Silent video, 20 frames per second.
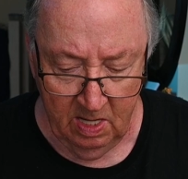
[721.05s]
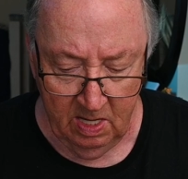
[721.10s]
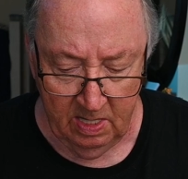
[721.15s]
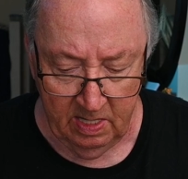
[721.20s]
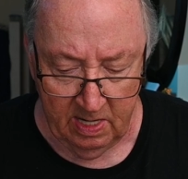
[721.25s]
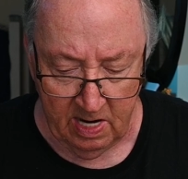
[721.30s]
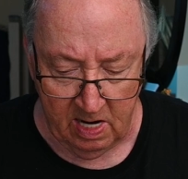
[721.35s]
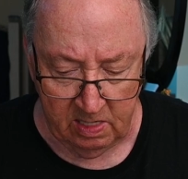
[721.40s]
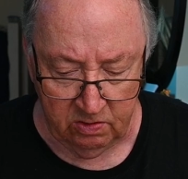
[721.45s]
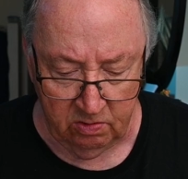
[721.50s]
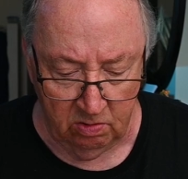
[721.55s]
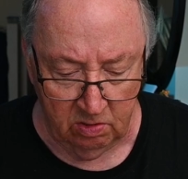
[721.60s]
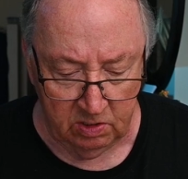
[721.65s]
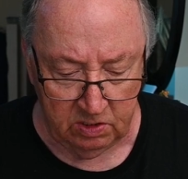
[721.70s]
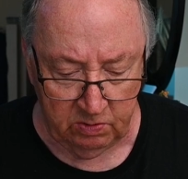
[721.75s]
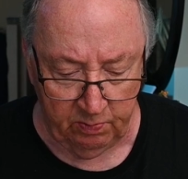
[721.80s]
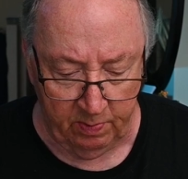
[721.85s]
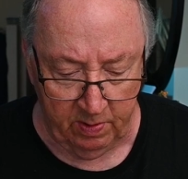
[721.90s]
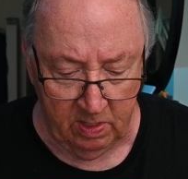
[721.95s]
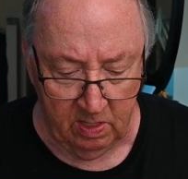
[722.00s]
and actual
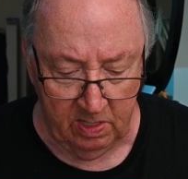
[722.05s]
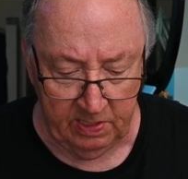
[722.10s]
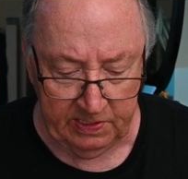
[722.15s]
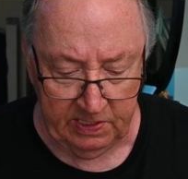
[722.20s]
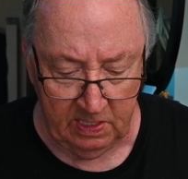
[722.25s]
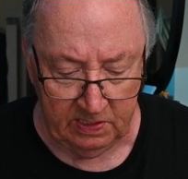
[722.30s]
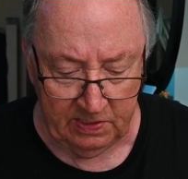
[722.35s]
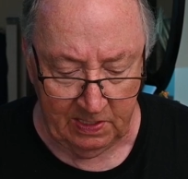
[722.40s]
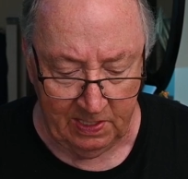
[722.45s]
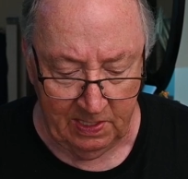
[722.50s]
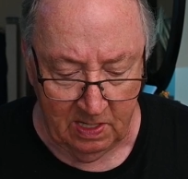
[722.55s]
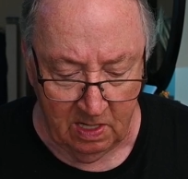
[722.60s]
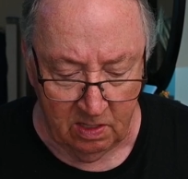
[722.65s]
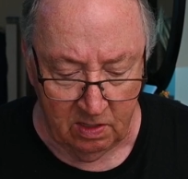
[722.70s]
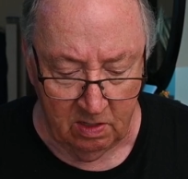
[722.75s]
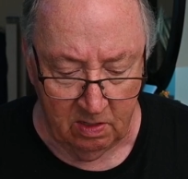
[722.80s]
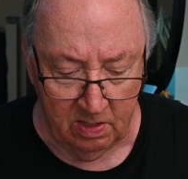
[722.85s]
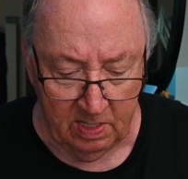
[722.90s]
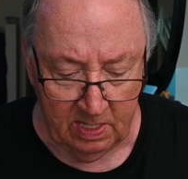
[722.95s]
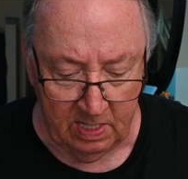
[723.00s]
experience is
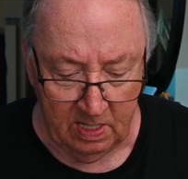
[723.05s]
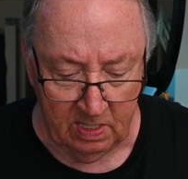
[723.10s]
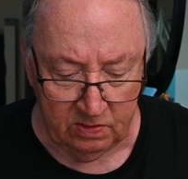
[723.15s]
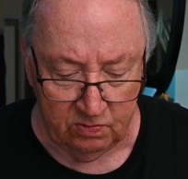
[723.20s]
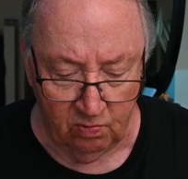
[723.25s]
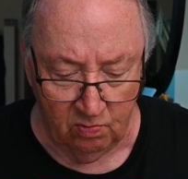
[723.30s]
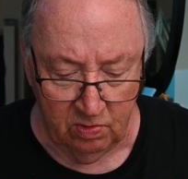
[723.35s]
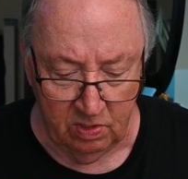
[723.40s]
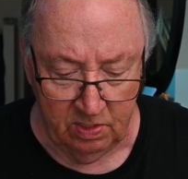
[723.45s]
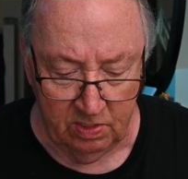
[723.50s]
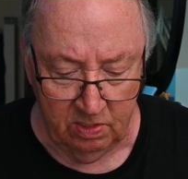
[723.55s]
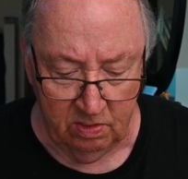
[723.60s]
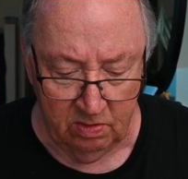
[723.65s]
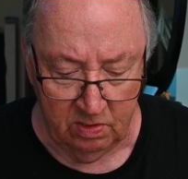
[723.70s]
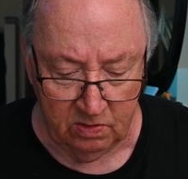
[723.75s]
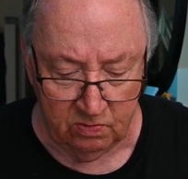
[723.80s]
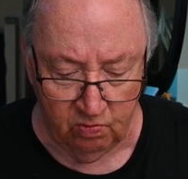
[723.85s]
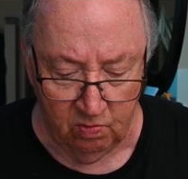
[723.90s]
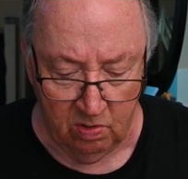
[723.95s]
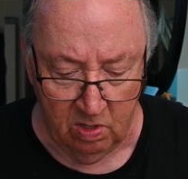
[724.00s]
another. And as one who
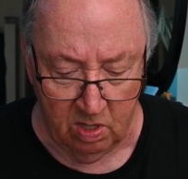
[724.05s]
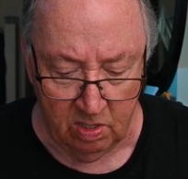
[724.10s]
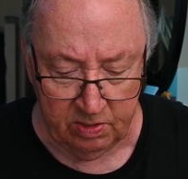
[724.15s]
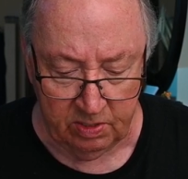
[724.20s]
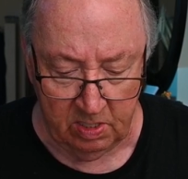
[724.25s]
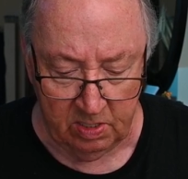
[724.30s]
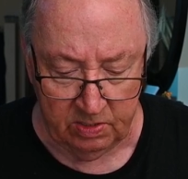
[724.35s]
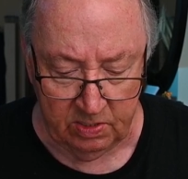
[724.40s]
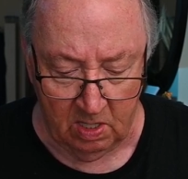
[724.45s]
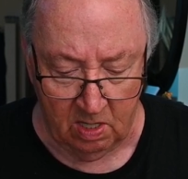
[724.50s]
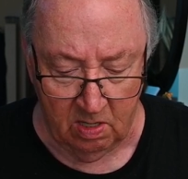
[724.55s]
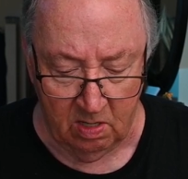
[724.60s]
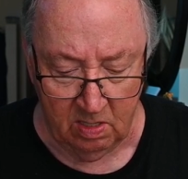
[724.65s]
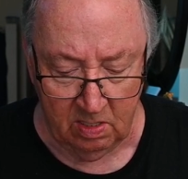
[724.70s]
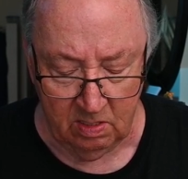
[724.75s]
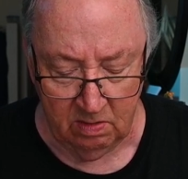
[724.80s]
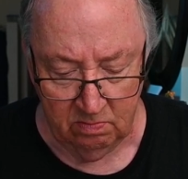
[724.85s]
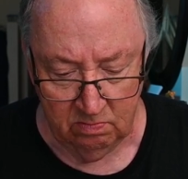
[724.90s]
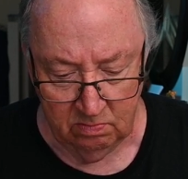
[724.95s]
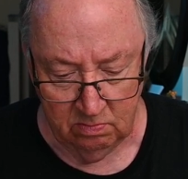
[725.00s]
has walked the talk,